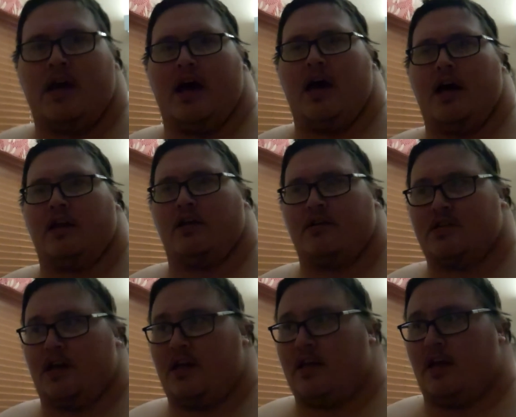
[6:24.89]
and he
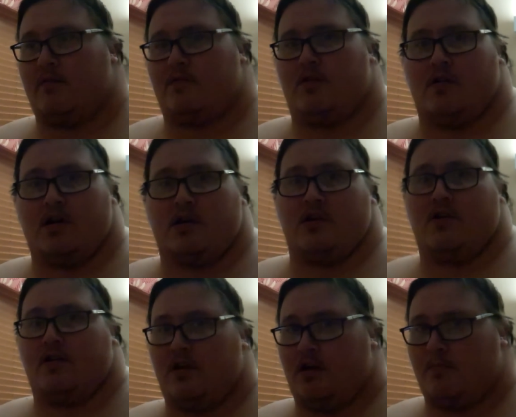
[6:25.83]
goes, "Hey Dave, you know, I could
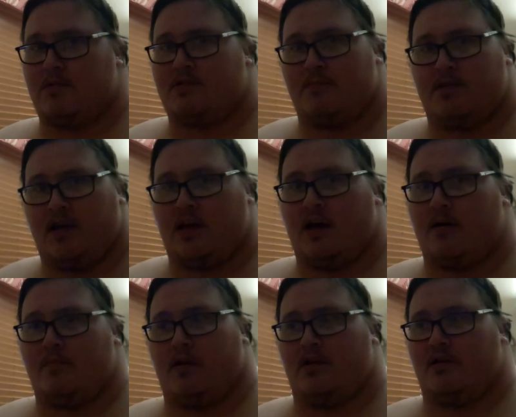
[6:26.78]
hook you up with some
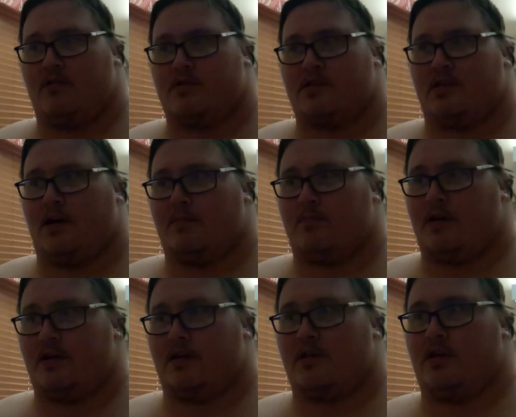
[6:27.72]
takeout menus." And I'm
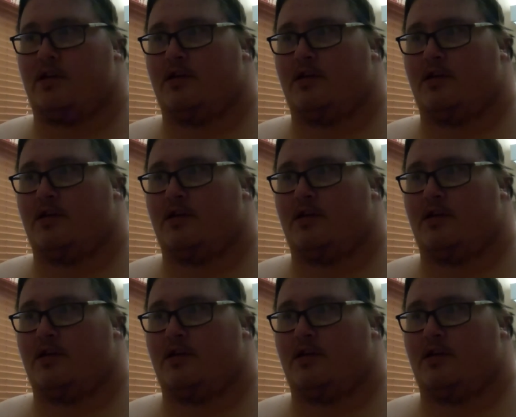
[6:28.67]
like,